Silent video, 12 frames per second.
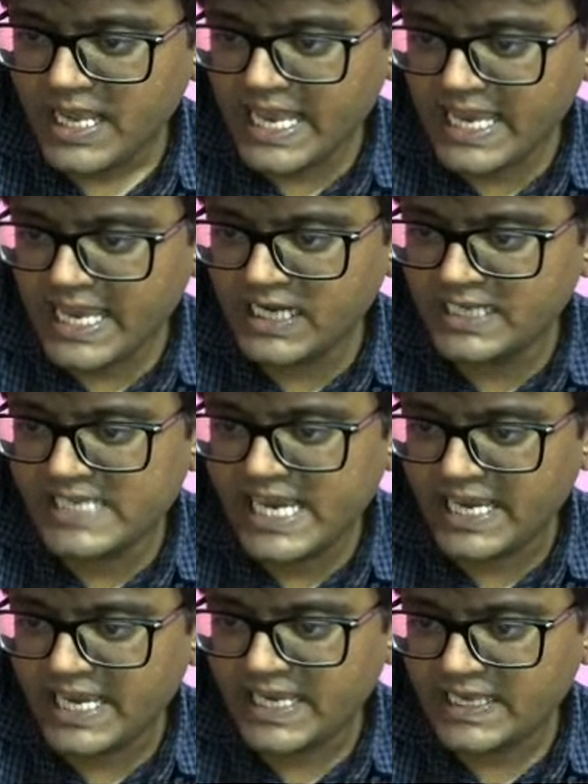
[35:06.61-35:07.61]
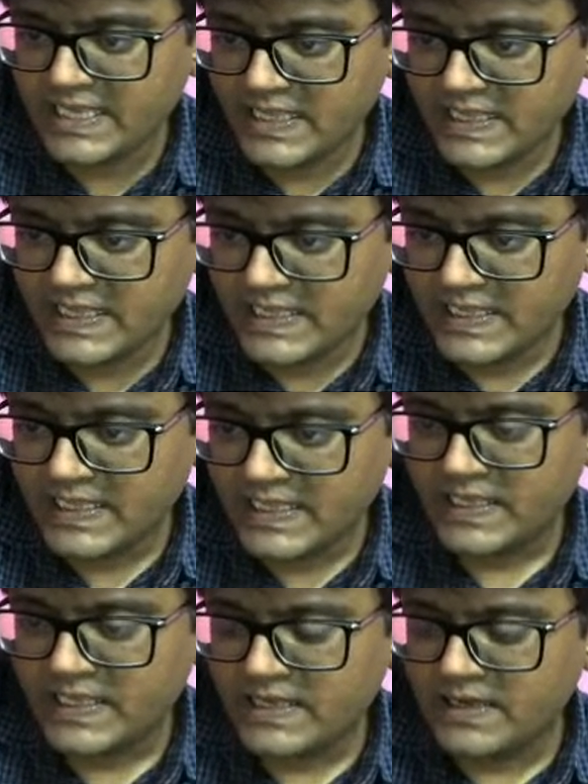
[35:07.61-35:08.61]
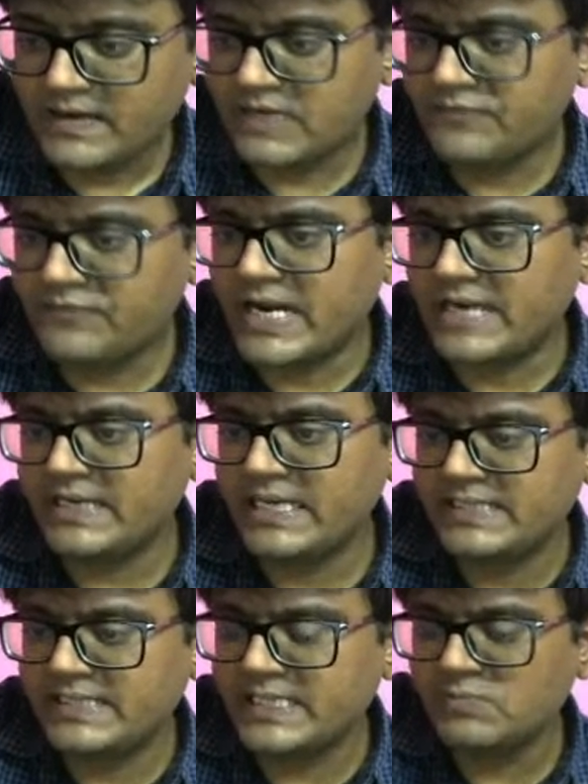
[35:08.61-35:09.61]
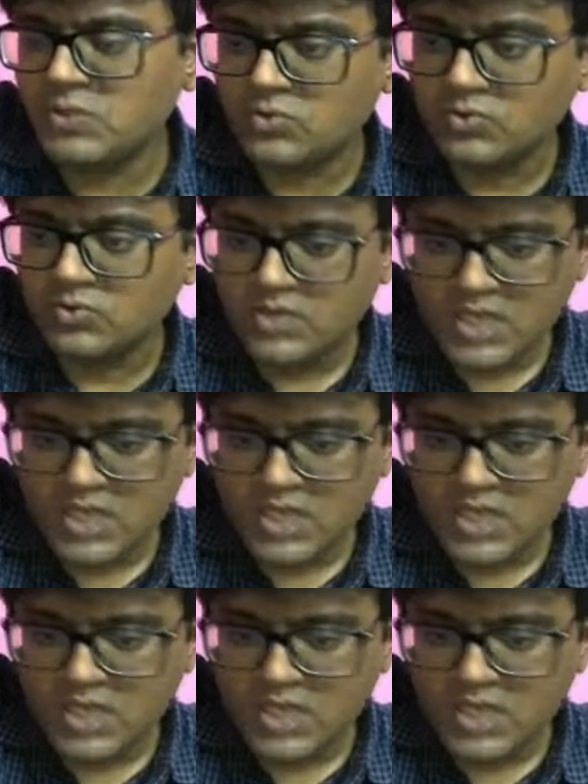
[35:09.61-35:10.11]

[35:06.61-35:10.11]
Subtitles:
angle is A, refract index is mu.